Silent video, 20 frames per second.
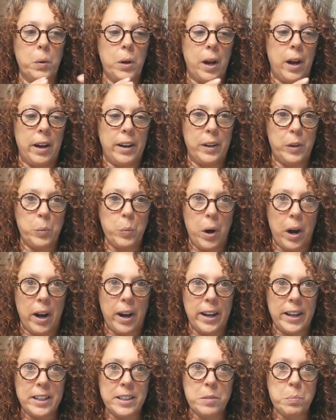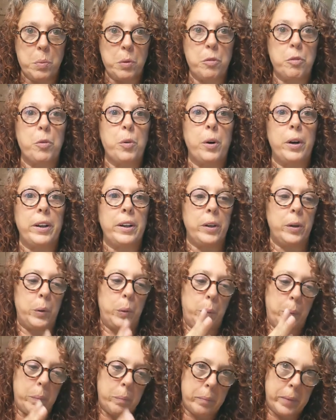cutting-wise before you